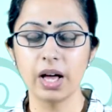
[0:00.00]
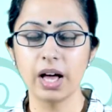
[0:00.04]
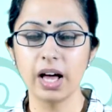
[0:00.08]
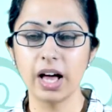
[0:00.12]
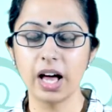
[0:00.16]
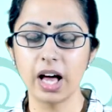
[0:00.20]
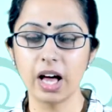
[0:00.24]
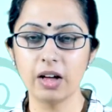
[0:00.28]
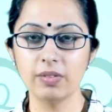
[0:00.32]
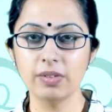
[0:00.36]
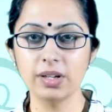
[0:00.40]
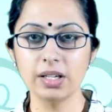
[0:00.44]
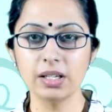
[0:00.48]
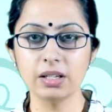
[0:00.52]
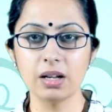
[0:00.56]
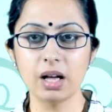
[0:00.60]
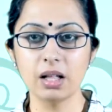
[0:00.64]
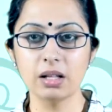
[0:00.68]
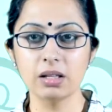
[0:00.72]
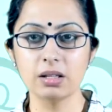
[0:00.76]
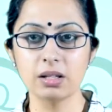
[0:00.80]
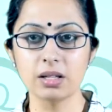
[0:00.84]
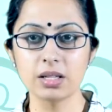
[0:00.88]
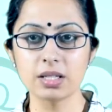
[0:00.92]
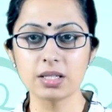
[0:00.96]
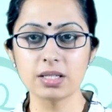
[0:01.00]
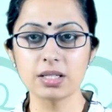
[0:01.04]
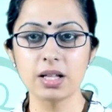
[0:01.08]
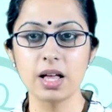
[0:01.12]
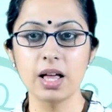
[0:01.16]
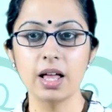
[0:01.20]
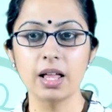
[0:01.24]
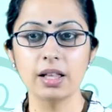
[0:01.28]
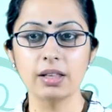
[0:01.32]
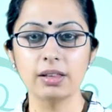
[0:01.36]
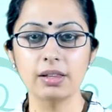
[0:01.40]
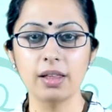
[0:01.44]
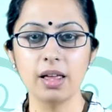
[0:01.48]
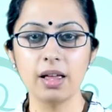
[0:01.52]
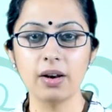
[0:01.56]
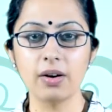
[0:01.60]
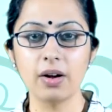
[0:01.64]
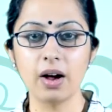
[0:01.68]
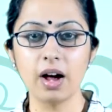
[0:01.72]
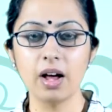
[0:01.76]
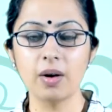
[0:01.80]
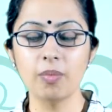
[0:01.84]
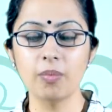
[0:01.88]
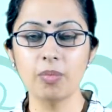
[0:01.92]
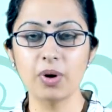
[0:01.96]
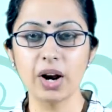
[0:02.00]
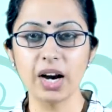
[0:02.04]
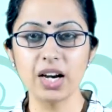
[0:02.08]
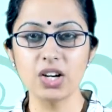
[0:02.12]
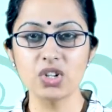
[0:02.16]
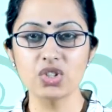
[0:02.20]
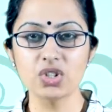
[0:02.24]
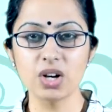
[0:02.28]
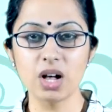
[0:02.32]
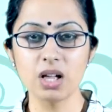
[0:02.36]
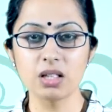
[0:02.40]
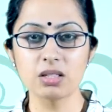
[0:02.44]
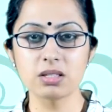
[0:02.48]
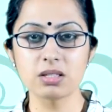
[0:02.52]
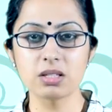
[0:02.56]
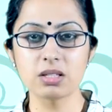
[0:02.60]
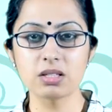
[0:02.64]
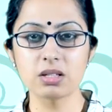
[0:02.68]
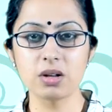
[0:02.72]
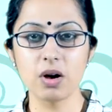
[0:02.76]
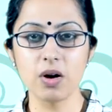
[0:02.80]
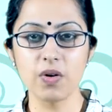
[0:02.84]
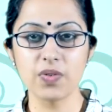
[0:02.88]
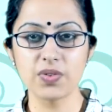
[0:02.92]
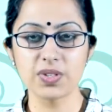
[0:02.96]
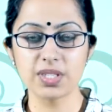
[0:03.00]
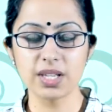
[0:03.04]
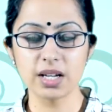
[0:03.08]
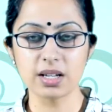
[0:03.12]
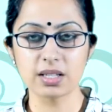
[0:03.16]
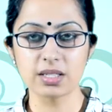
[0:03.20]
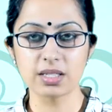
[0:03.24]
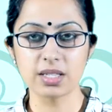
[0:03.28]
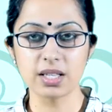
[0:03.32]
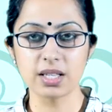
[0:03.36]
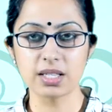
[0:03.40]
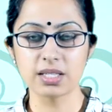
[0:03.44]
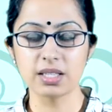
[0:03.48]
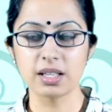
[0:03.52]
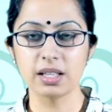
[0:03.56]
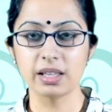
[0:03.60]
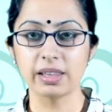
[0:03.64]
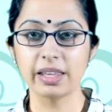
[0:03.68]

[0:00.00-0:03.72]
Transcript: Having done this, there are bright chances of success,